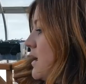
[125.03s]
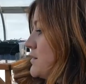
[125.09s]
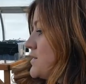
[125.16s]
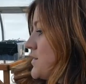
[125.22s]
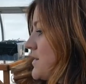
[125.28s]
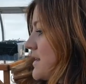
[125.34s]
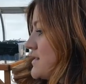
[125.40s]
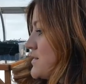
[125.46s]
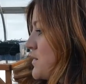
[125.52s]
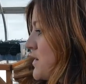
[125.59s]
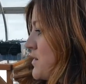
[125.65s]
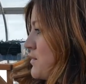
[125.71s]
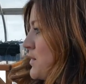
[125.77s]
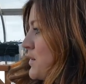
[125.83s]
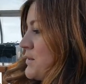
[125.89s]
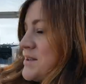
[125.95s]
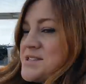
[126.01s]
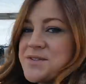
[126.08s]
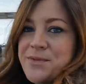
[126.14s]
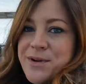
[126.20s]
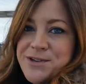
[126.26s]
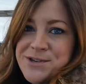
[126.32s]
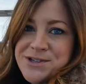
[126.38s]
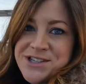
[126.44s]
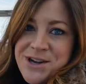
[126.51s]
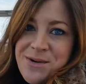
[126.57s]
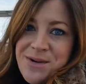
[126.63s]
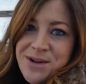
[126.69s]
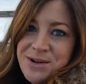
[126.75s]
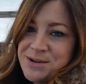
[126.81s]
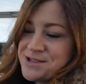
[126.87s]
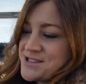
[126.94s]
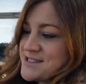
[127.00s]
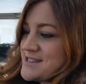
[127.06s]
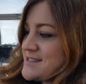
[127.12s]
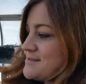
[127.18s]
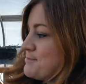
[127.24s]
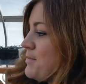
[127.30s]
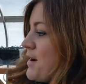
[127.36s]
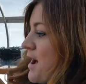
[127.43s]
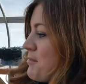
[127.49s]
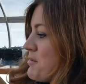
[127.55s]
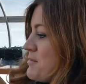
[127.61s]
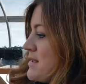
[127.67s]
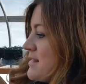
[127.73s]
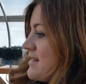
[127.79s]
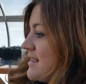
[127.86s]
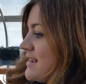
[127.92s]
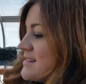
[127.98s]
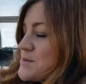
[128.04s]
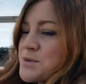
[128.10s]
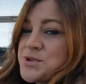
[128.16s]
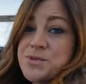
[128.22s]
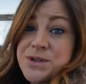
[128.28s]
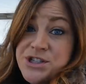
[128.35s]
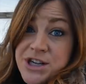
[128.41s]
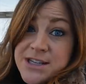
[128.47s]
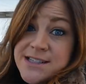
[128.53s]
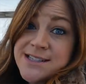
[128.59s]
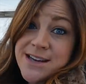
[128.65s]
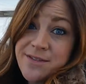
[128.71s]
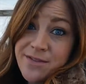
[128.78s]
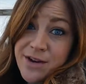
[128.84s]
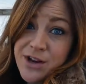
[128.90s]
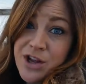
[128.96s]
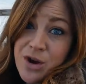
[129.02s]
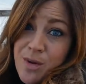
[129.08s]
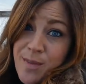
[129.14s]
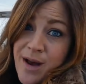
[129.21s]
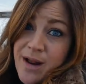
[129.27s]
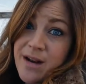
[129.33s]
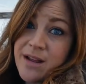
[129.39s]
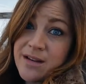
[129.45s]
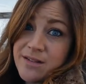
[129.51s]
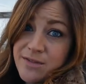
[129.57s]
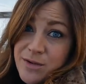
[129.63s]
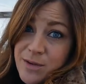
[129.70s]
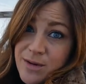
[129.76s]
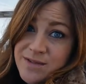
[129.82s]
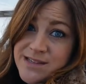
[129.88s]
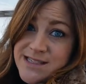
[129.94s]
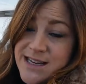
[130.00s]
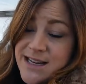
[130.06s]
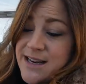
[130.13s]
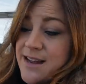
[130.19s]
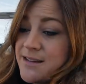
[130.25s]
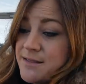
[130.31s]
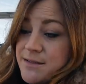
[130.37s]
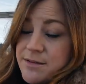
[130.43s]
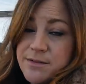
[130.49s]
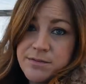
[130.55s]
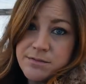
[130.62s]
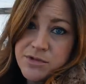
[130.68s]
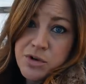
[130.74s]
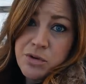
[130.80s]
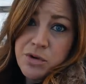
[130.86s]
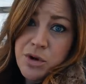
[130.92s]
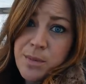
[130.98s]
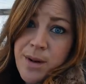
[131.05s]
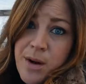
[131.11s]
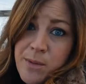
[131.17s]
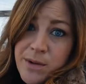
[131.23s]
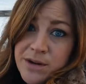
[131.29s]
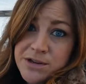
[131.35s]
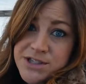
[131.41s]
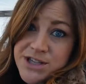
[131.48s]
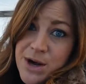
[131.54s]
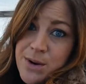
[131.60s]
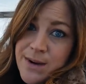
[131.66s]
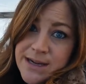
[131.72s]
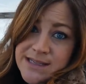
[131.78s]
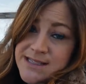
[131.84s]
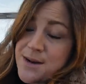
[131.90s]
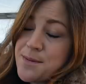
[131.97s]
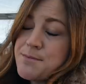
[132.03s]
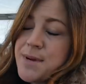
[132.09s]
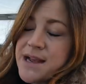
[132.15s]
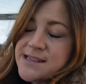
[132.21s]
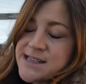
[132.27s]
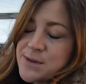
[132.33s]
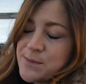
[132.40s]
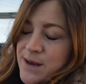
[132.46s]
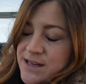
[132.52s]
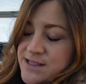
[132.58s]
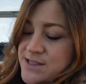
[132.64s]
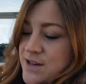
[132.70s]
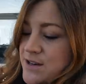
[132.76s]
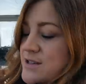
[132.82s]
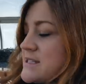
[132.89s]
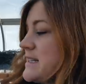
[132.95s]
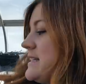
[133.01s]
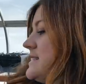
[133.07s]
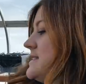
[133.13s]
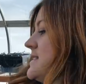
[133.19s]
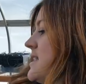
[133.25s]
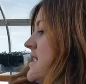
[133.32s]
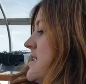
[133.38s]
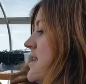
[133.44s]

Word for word: So that's one of the beauties of winter sowing. You can just pop them in these, which we just did a video about it. If you haven't seen it and don't know about winter sowing, it's an amazing way to start seeds.